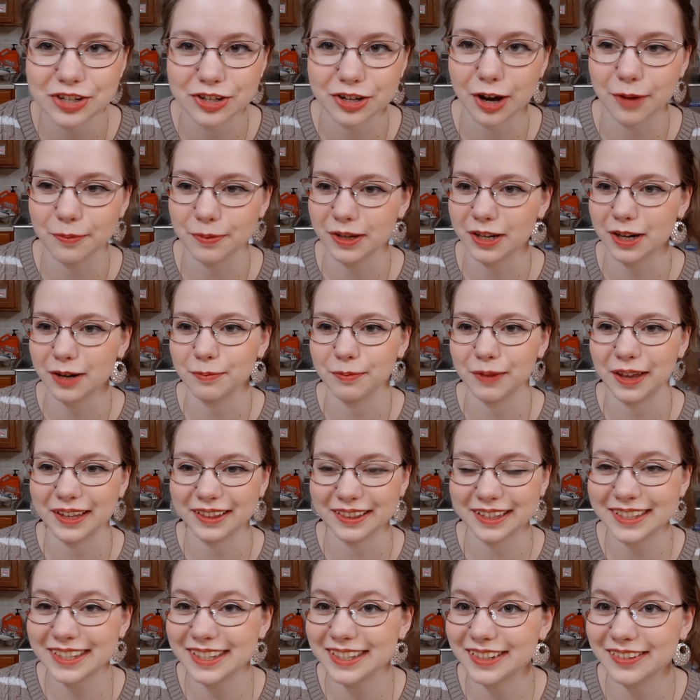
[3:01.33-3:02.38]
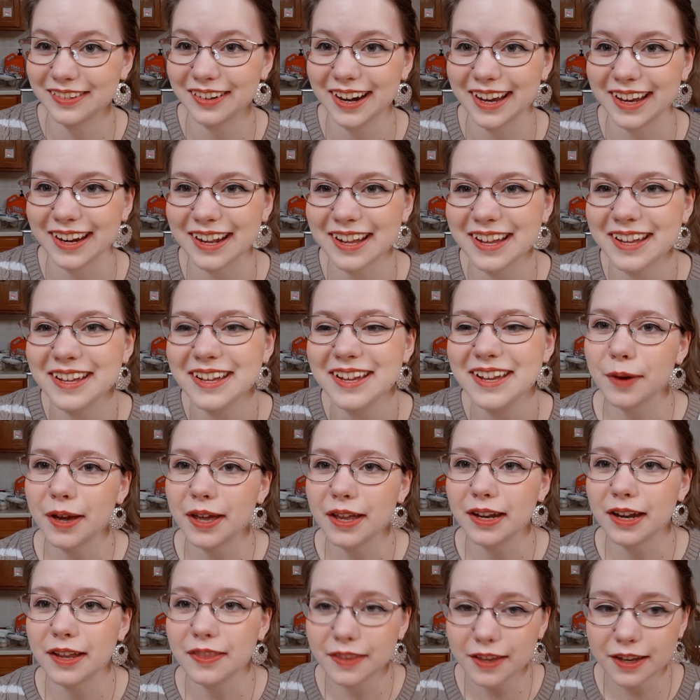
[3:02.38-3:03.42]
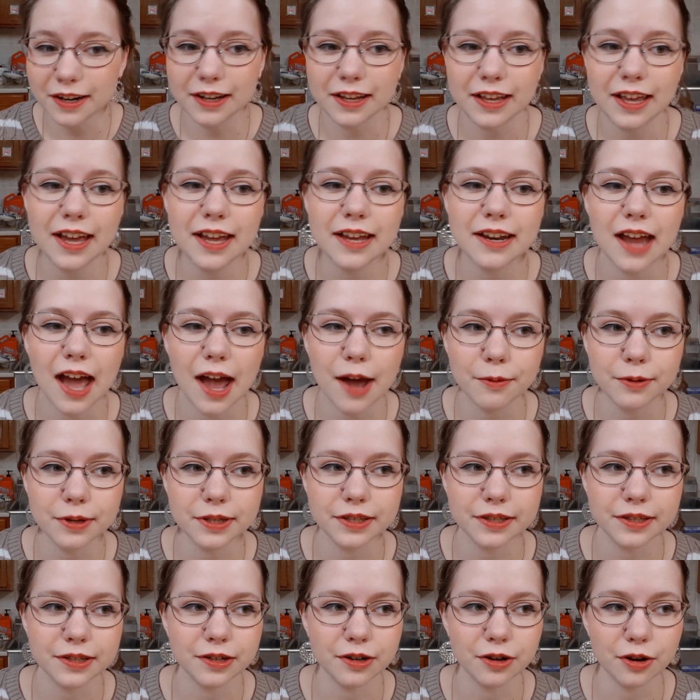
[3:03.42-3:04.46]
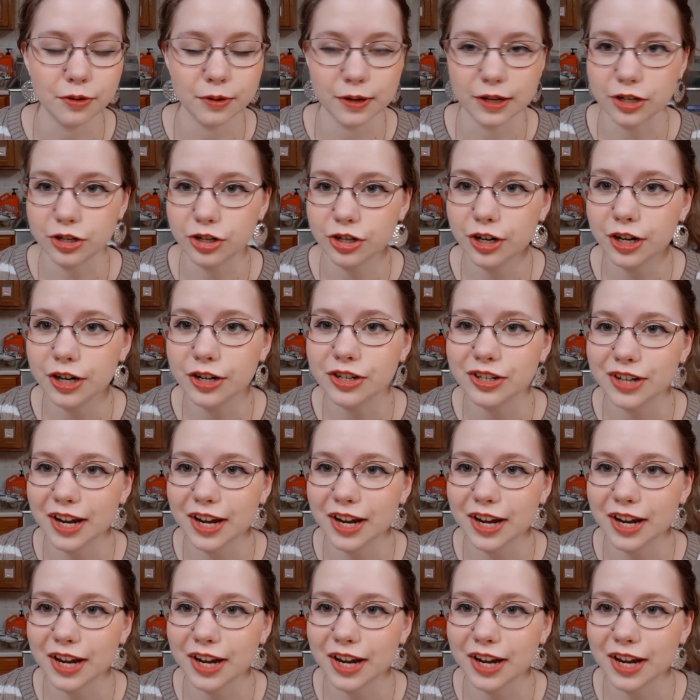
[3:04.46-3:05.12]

shopping, and I'm like, this is great. And then again, I was, in church.